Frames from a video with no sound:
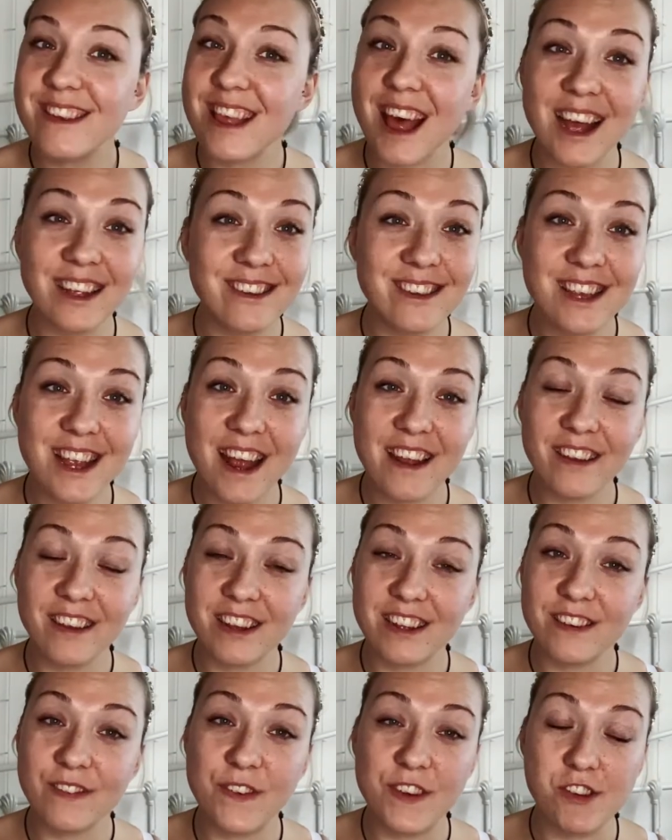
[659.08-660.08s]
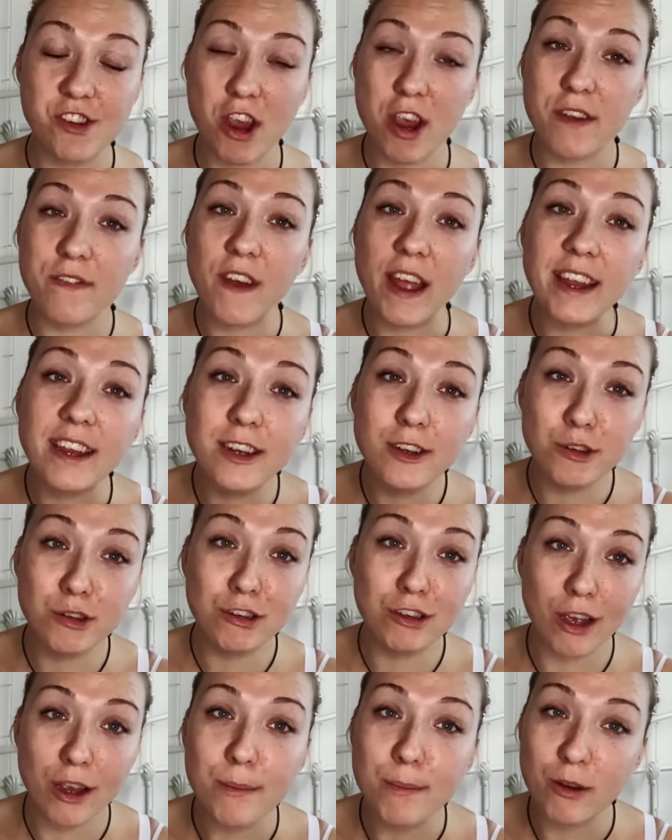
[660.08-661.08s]
that is the end of this video. Thank you
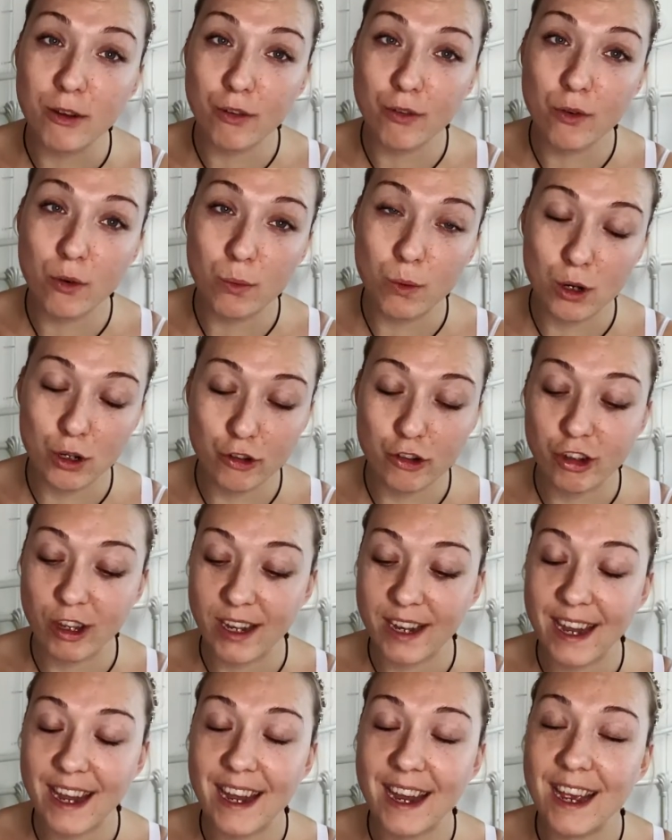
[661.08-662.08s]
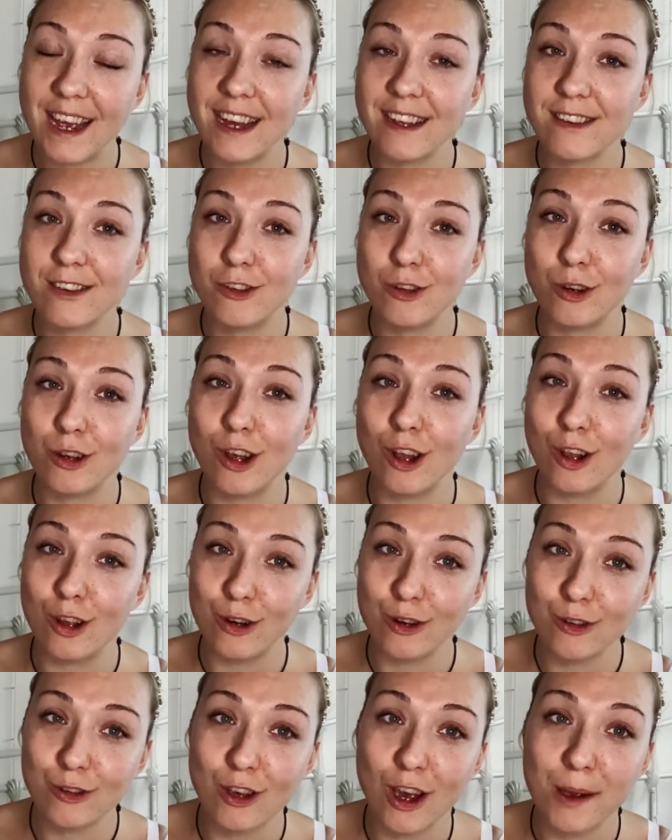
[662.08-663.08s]
so much for watching. It has took a
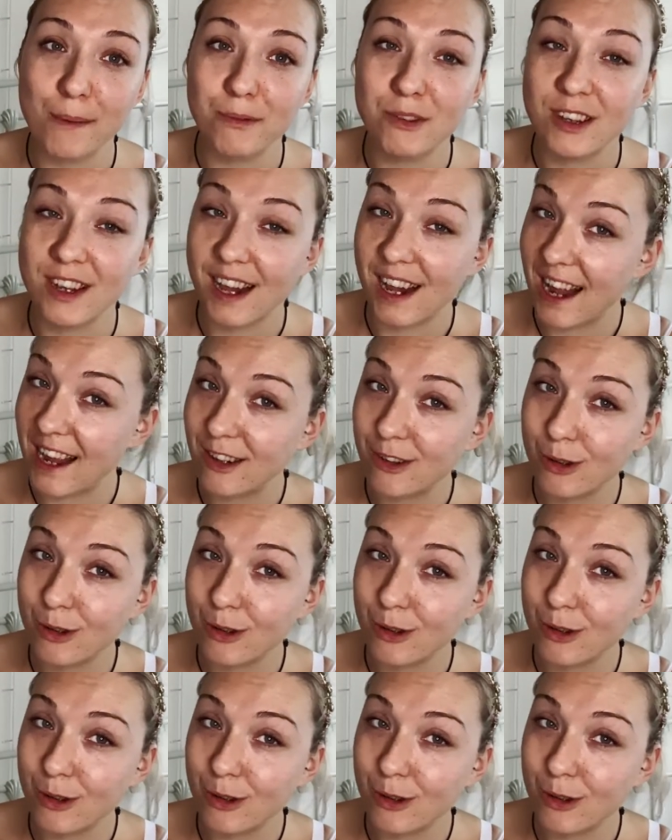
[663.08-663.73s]
long time to collect